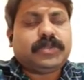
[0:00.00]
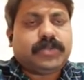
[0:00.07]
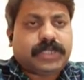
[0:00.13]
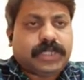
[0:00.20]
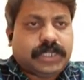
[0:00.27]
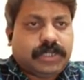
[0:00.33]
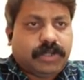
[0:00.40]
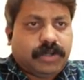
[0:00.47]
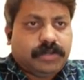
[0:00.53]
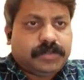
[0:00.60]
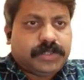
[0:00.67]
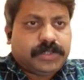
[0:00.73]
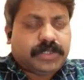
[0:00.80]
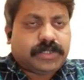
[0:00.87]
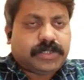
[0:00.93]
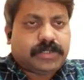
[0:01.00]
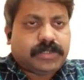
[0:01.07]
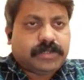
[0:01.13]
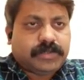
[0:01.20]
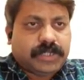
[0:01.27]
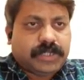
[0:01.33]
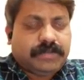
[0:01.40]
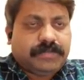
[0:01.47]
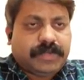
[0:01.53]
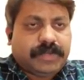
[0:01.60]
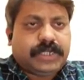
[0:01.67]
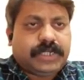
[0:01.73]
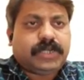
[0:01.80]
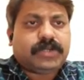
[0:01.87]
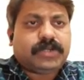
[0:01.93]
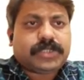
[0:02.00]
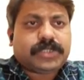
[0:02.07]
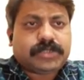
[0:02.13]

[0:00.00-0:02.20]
we can find out